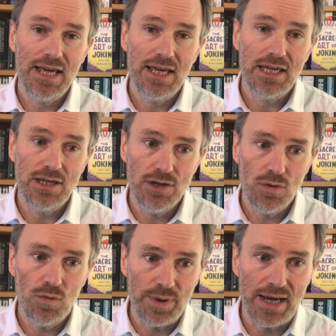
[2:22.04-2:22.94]

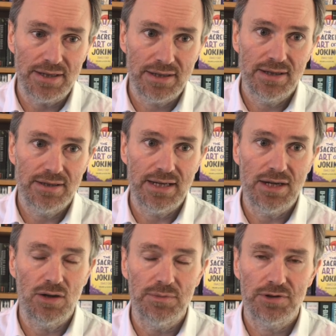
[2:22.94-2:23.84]
your best
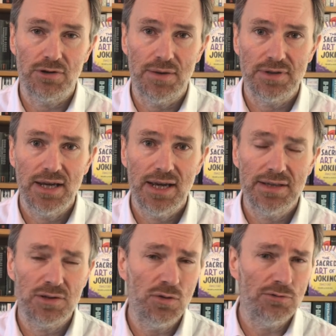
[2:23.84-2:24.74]
sitcom script.
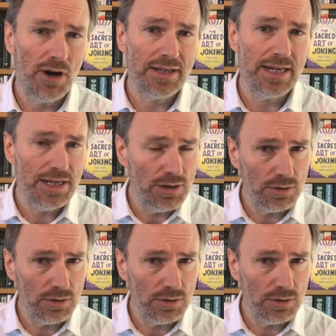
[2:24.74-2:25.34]
It's called writing your